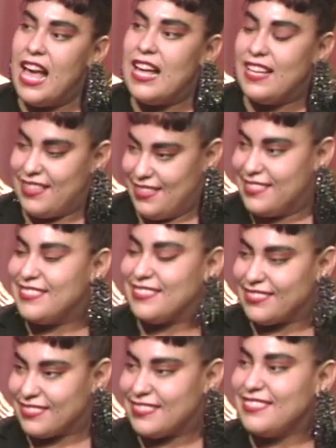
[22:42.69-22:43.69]
It's like an
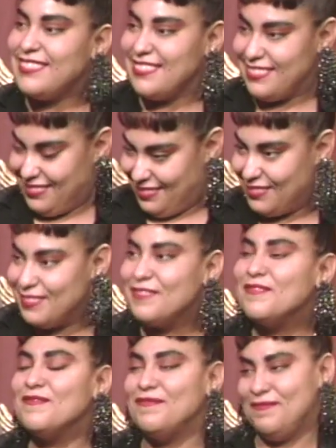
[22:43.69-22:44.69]
artist in
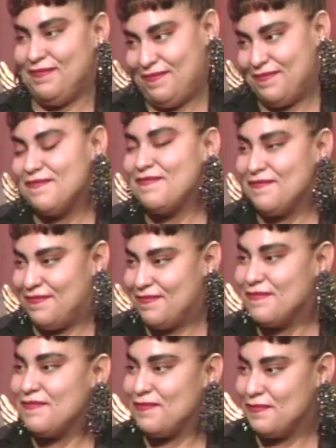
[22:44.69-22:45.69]
residence Mm -hmm. Did you mm-hmm. were, you
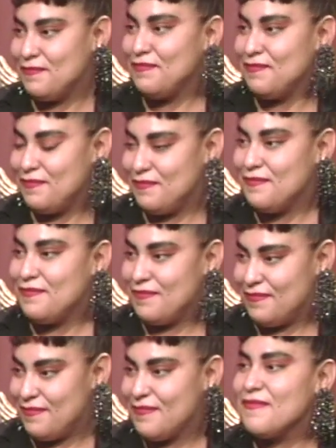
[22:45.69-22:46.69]
were a guest artist in
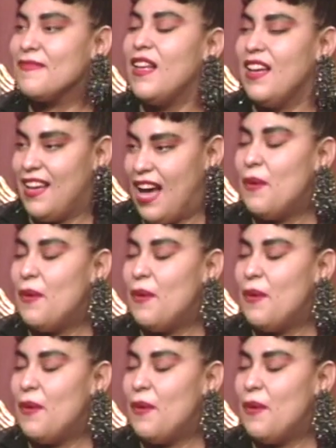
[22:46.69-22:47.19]
Japan, I guess?